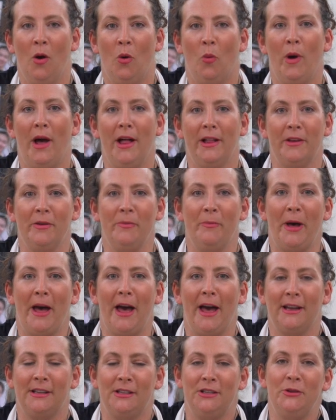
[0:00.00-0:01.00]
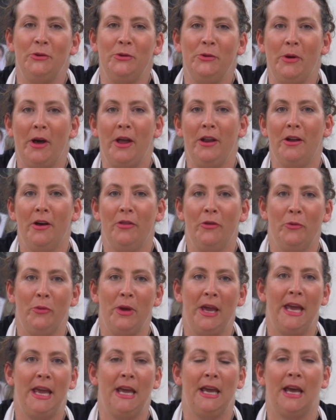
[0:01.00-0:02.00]
Welcome back to another
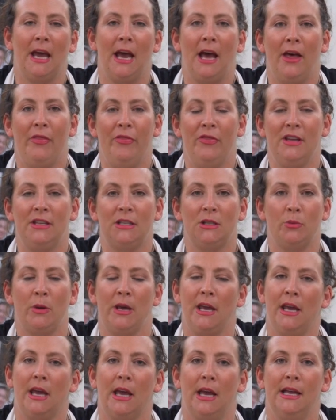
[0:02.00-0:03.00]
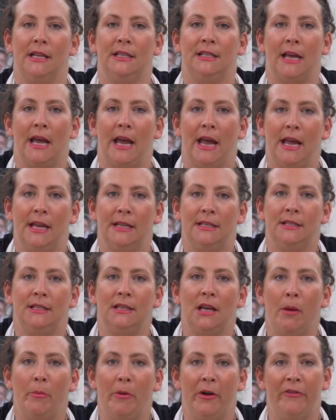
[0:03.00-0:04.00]
week, and this week it's a
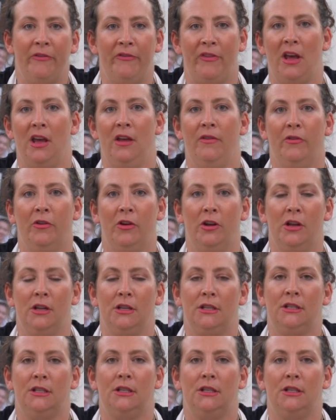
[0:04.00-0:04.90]
summer favourite,